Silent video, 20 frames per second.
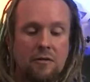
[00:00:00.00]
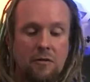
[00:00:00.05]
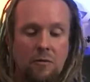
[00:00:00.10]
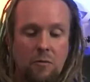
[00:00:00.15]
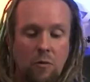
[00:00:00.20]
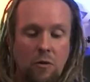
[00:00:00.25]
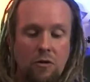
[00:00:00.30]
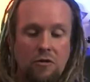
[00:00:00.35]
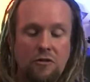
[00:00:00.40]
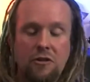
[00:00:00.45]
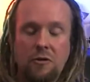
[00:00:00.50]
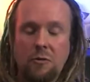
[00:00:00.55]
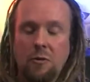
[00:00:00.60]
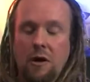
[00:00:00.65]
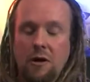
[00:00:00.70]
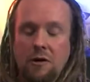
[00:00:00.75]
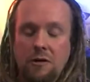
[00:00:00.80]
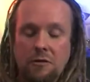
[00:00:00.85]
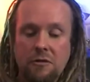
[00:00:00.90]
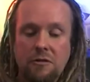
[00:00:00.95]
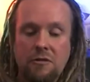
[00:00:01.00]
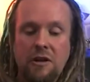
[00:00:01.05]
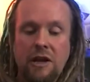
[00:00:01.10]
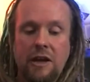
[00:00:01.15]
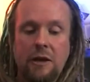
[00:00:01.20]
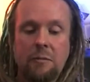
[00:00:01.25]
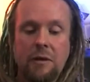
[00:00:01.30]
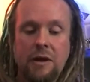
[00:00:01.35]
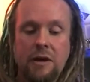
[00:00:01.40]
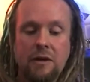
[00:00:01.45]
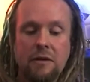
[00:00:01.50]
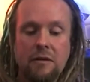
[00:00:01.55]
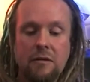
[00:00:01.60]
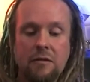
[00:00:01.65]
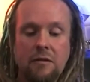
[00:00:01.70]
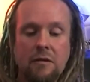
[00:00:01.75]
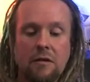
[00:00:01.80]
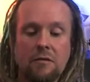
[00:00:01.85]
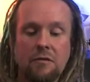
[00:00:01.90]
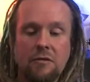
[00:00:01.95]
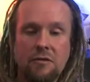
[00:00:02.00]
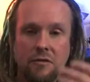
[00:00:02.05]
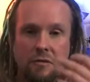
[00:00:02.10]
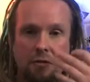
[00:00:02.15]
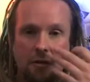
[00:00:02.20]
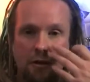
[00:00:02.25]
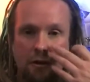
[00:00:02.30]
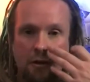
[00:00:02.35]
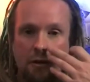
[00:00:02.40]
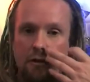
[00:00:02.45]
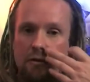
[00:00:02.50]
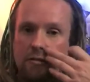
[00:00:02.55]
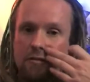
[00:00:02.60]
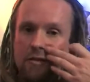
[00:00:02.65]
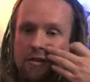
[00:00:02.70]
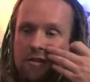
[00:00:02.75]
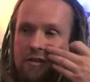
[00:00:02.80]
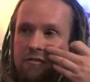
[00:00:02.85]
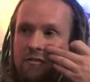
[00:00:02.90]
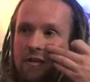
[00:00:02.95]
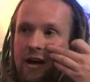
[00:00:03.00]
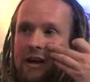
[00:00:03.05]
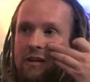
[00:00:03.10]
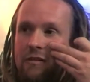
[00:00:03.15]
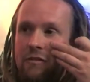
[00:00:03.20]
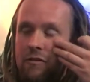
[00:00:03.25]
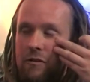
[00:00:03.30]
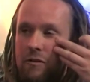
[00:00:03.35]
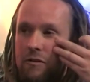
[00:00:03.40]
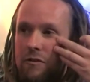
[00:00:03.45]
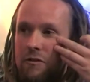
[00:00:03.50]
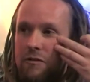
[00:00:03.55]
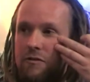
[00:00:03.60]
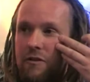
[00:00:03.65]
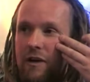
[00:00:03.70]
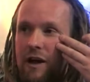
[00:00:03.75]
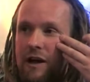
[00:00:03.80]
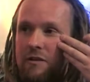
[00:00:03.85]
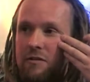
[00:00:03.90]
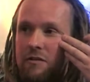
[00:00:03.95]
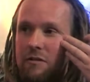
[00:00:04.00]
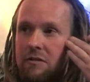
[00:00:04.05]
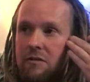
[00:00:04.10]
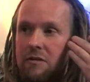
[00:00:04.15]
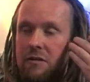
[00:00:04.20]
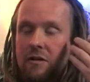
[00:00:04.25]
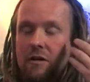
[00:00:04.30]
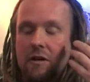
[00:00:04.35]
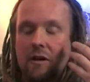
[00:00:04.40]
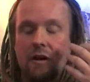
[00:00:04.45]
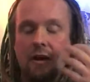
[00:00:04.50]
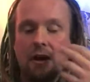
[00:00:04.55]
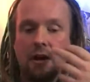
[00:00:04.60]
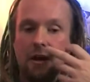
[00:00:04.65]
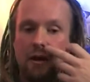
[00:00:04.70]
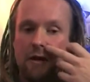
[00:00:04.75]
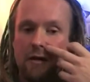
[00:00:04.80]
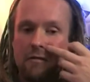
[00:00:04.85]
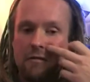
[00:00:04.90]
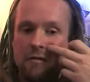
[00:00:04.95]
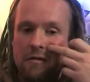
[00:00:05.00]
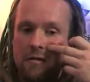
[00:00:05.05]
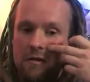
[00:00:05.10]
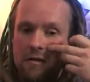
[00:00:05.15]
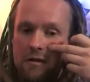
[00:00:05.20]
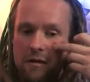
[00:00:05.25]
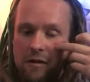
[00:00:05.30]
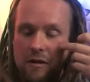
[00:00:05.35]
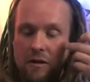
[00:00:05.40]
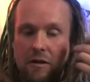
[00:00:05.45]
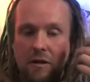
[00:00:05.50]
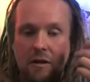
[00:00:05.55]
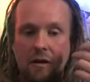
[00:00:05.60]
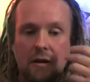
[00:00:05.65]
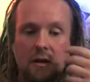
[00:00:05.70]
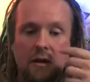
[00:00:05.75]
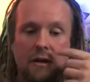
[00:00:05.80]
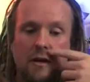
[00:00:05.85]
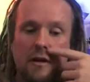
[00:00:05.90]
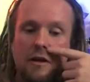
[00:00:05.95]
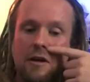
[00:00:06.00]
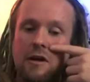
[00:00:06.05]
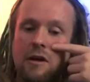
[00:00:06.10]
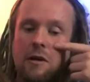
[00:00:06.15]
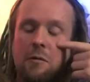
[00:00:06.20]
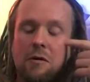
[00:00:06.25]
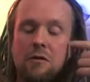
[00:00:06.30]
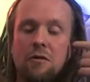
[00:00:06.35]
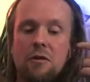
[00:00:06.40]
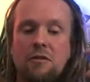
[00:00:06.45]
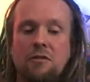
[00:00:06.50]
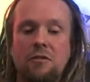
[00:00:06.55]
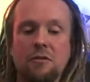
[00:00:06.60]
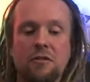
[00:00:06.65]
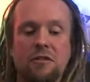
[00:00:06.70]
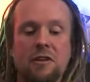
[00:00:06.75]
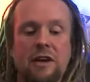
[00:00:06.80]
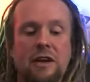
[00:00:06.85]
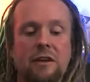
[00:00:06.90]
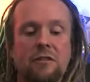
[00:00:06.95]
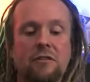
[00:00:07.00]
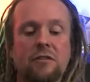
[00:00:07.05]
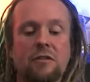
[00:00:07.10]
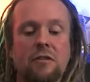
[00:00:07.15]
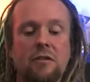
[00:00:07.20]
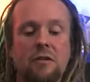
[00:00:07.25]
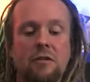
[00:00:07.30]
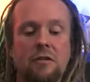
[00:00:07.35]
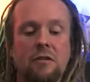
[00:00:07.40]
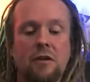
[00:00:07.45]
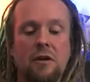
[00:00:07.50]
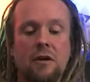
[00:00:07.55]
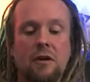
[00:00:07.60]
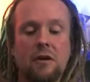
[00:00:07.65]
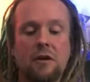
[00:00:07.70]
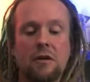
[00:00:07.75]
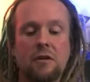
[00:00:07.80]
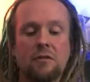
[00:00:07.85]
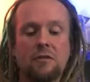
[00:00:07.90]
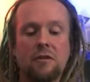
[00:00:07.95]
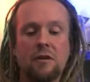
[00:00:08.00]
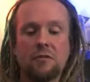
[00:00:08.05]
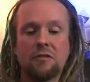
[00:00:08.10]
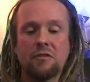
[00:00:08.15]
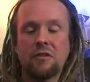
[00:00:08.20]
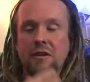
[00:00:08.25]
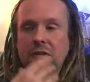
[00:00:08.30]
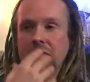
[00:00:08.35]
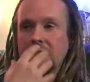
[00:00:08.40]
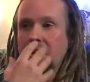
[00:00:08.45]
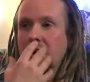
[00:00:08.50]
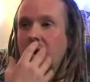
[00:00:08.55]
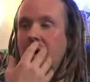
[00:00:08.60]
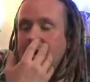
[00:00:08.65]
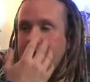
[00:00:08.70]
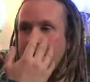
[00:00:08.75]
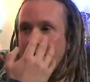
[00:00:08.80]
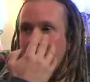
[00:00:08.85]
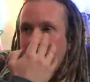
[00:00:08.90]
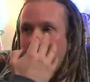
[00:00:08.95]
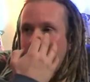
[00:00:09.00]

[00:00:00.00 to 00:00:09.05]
So I watched you while you were sleeping. I've seen the veins on face uh, come across your cheeks. I've seen the light